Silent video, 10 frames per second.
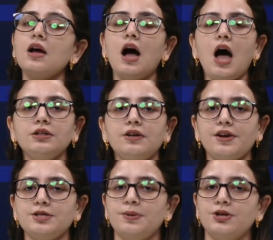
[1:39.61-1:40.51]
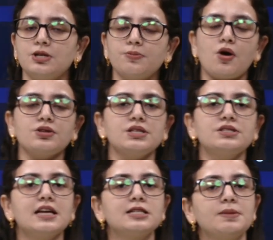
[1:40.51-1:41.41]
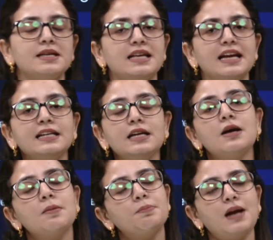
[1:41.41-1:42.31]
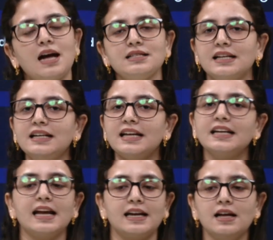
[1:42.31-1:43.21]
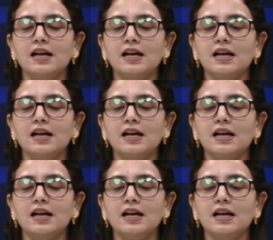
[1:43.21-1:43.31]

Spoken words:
how the respiration process takes place in plants in detail.